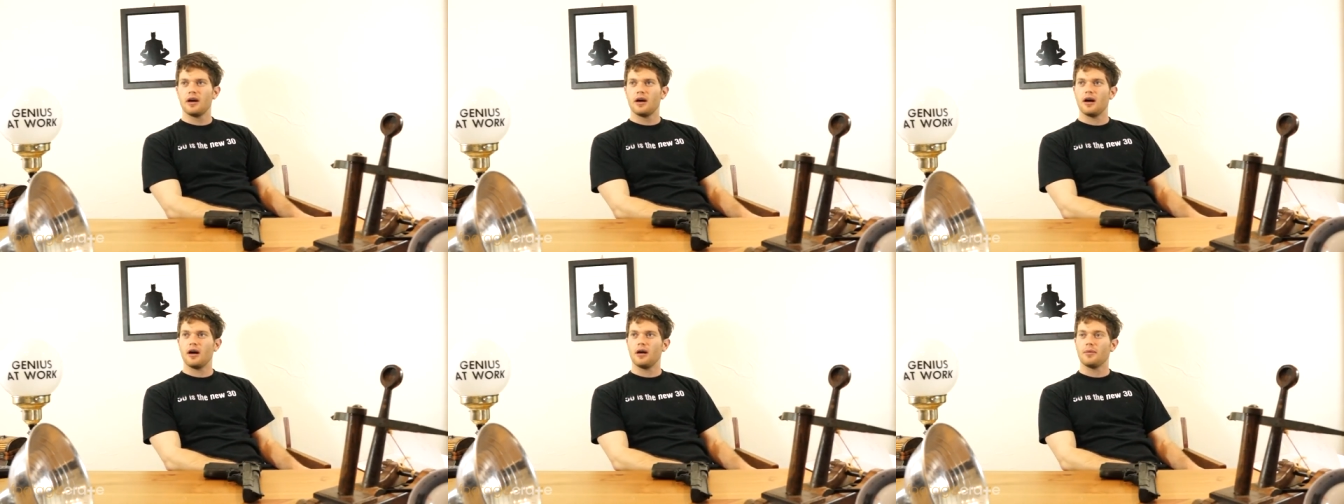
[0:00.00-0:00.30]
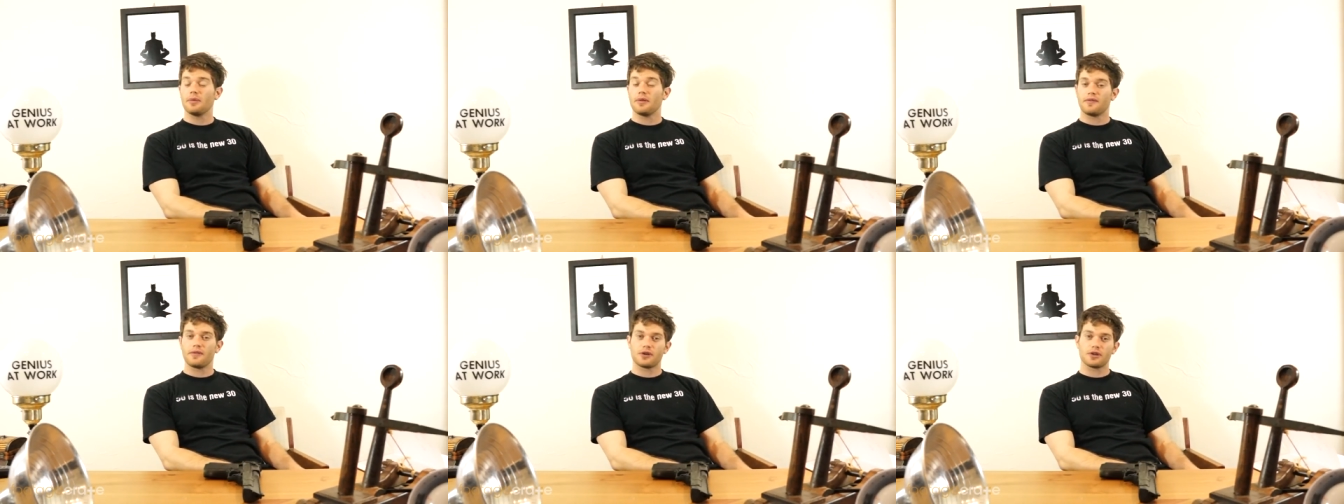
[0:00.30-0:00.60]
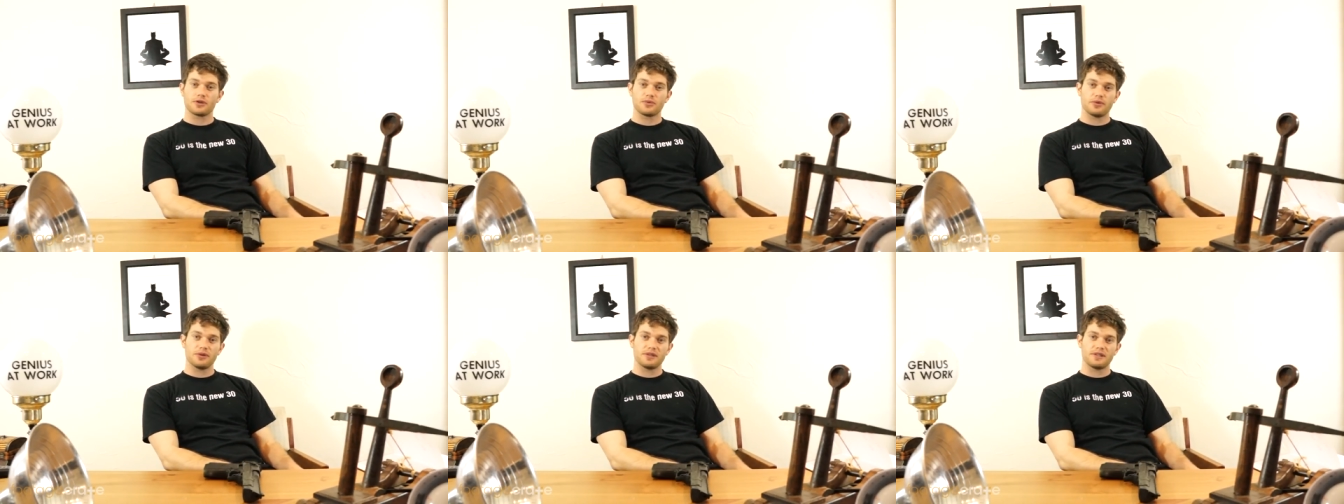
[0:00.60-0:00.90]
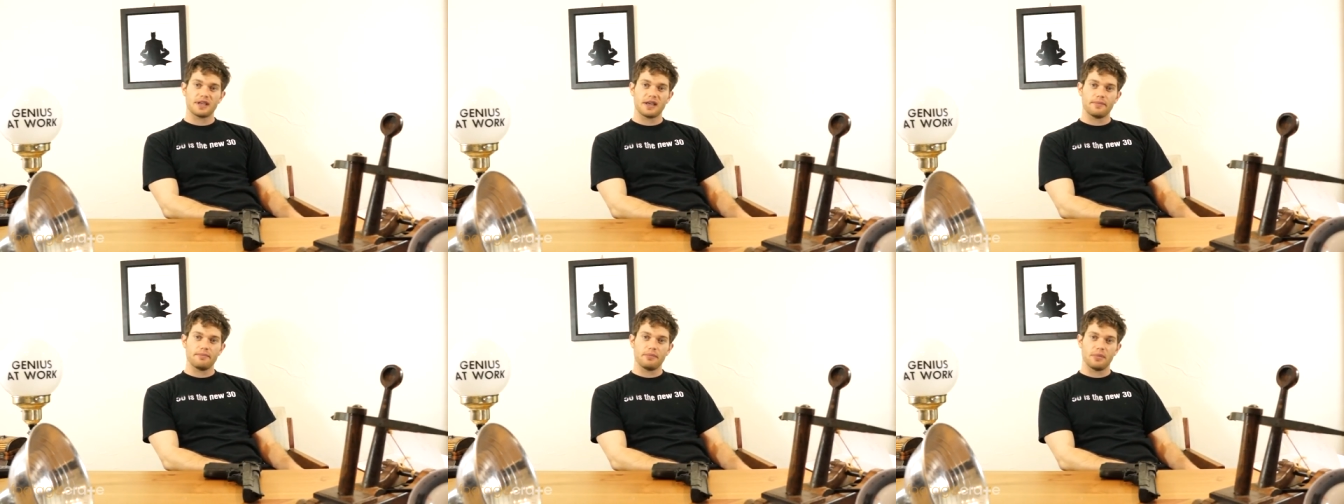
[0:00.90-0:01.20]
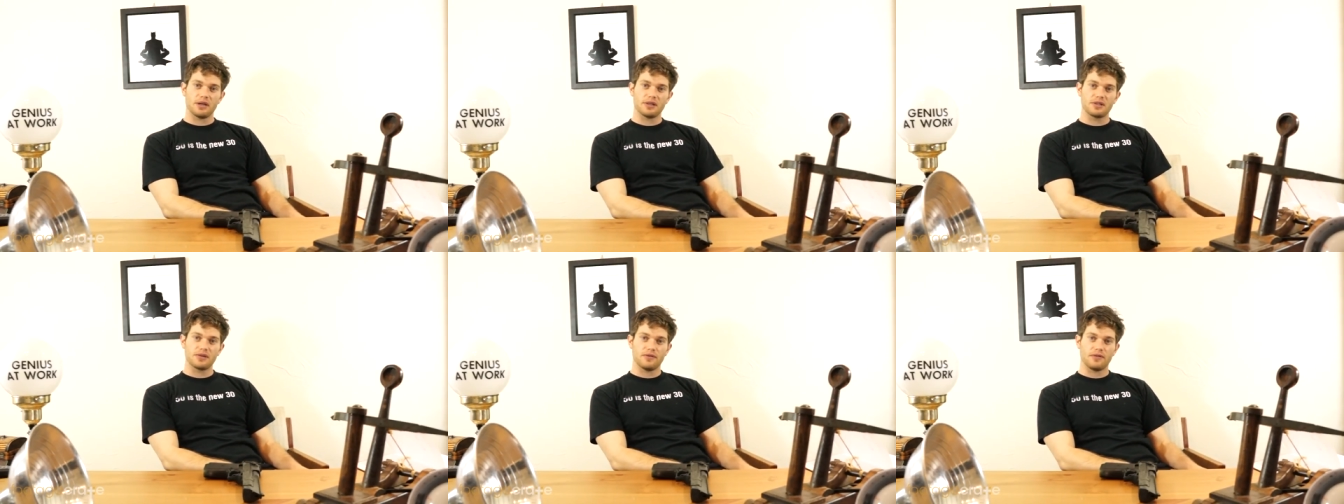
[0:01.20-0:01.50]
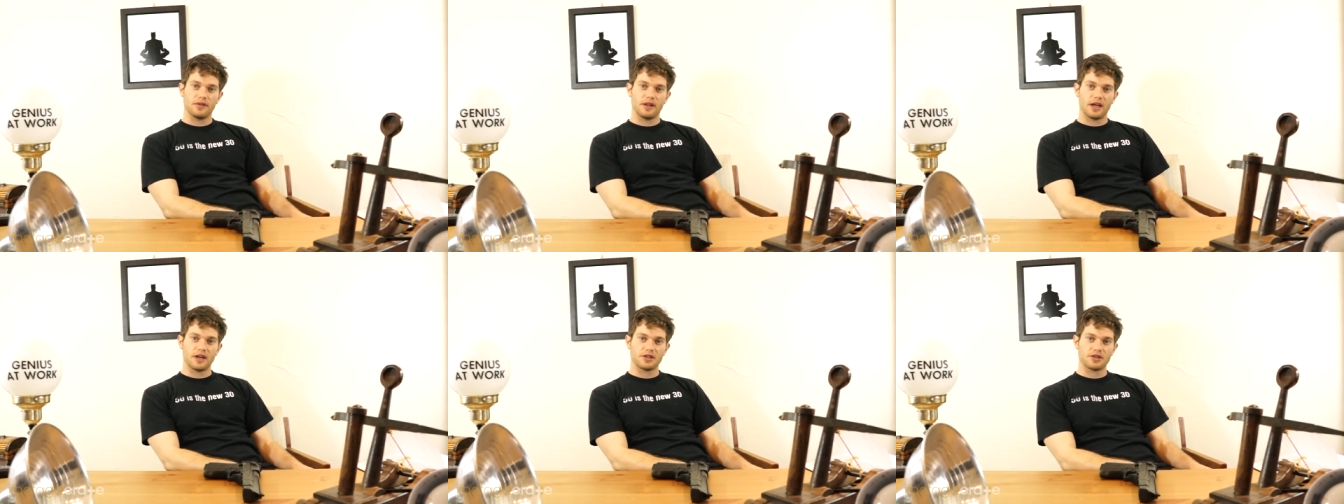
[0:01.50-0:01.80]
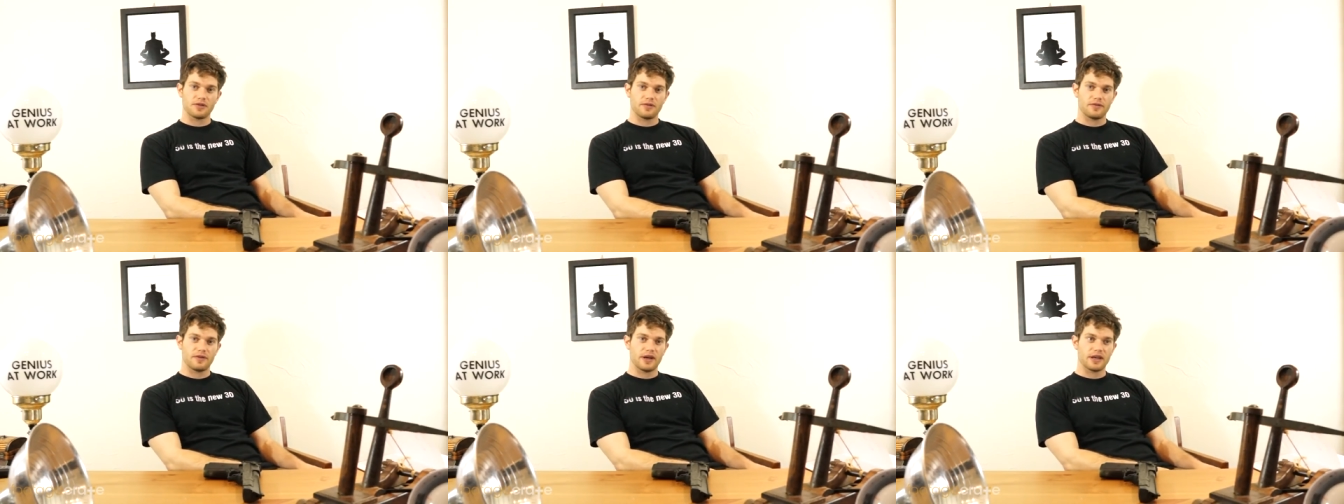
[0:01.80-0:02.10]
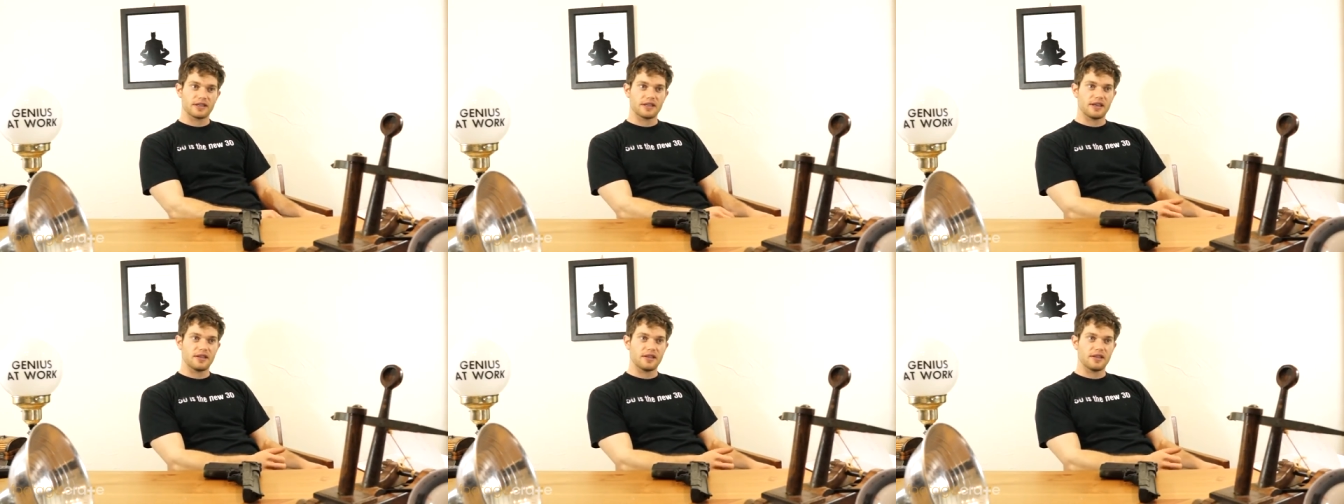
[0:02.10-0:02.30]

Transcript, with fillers: Um, the first one is a muzzle flash effect,